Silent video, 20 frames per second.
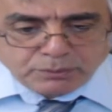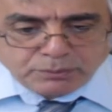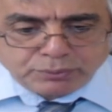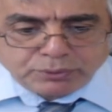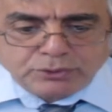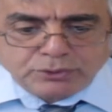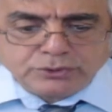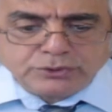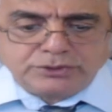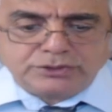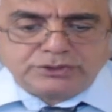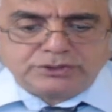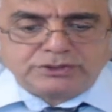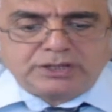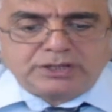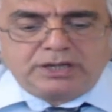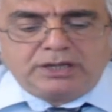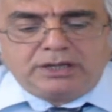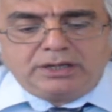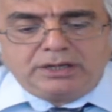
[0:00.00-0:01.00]
push
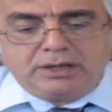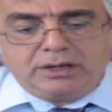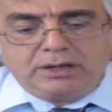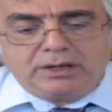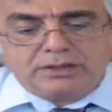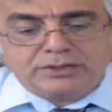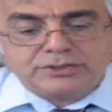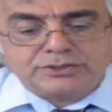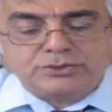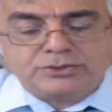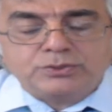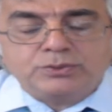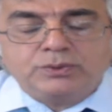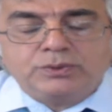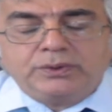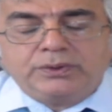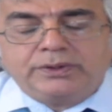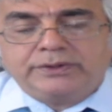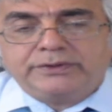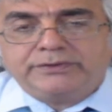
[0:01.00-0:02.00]
us
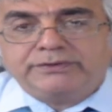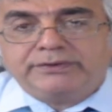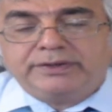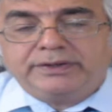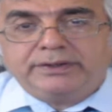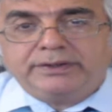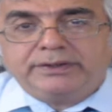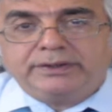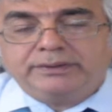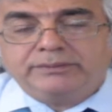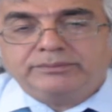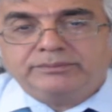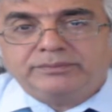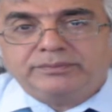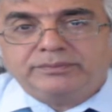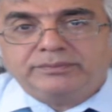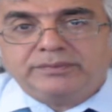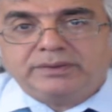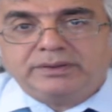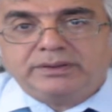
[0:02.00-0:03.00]
toward a
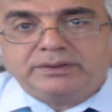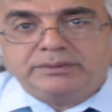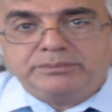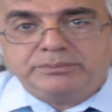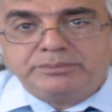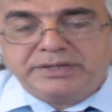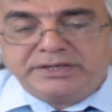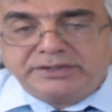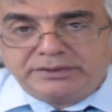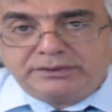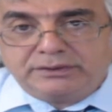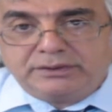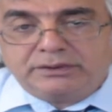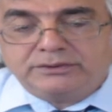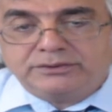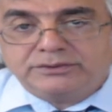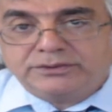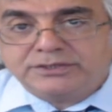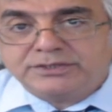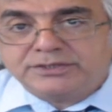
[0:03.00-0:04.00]
better
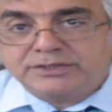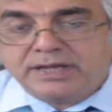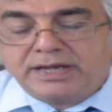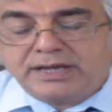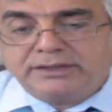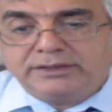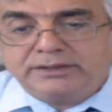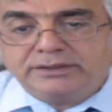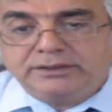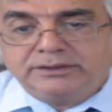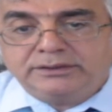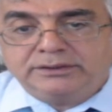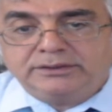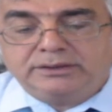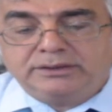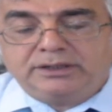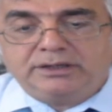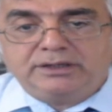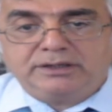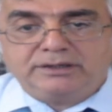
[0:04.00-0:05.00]
understanding
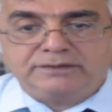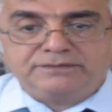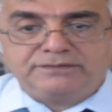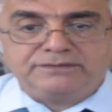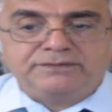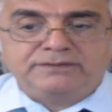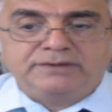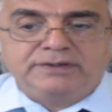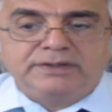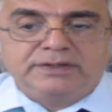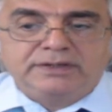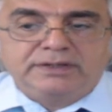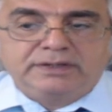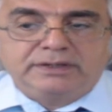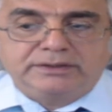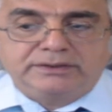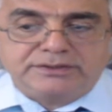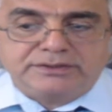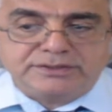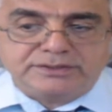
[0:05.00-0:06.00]
of
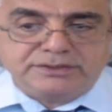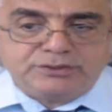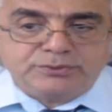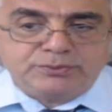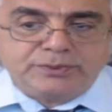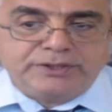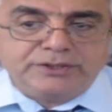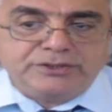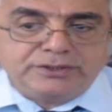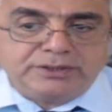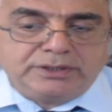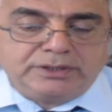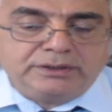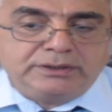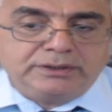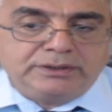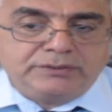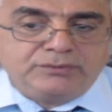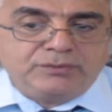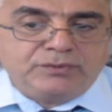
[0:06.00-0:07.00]
the
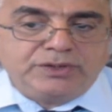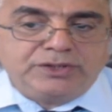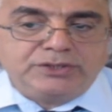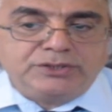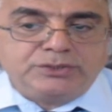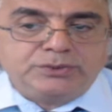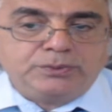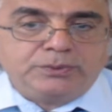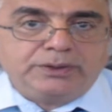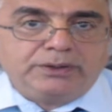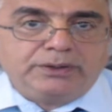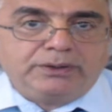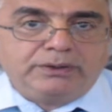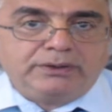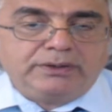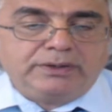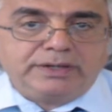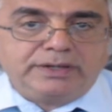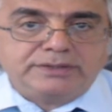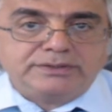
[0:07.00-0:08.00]
situation in which we
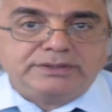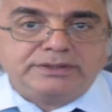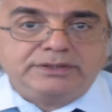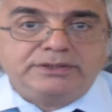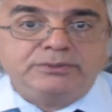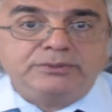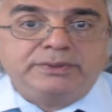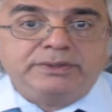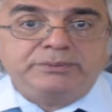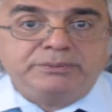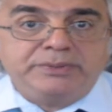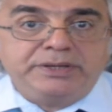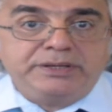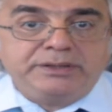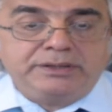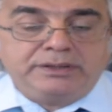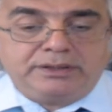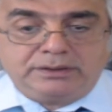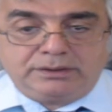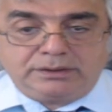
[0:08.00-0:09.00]
are as the human
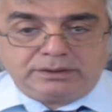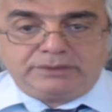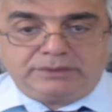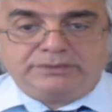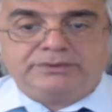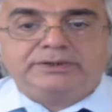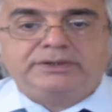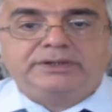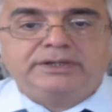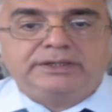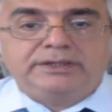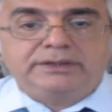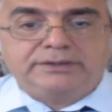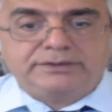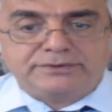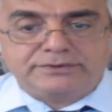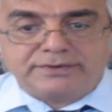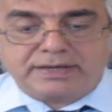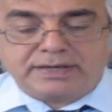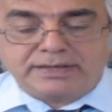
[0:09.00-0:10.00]
being on the
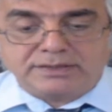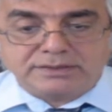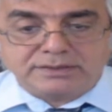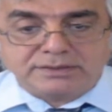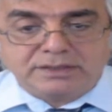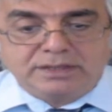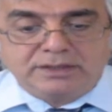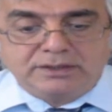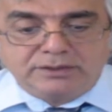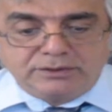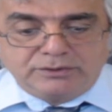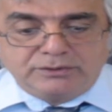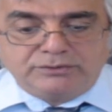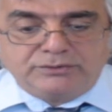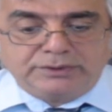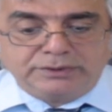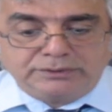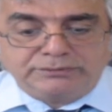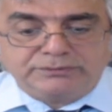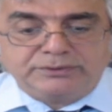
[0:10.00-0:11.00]
earth, as
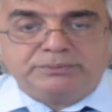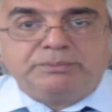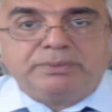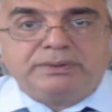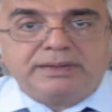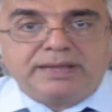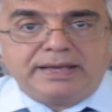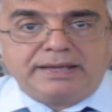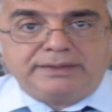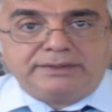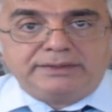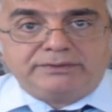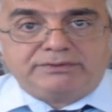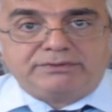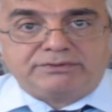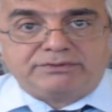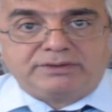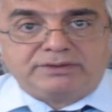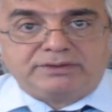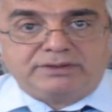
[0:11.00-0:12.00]
one of the
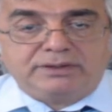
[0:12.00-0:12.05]
planets